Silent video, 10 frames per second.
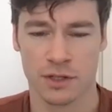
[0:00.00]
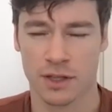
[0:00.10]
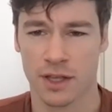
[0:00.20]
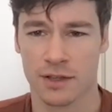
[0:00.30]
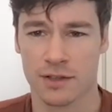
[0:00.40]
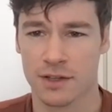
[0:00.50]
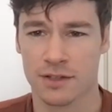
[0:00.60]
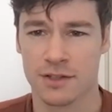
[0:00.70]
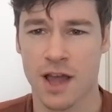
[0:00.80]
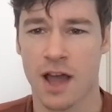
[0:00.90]
on like
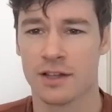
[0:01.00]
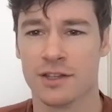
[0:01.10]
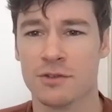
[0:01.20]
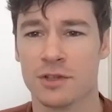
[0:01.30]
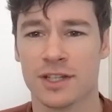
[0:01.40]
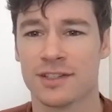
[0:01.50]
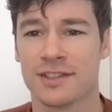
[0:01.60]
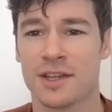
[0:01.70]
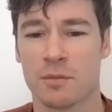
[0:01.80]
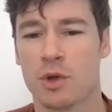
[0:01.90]
non-union
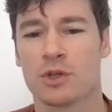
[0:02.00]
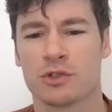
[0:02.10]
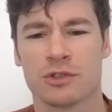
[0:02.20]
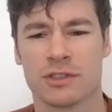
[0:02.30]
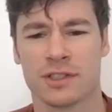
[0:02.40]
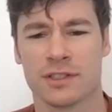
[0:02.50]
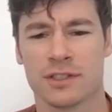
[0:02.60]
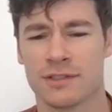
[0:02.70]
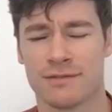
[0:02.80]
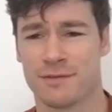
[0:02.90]
commercials
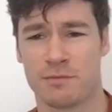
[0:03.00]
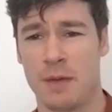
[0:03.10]
and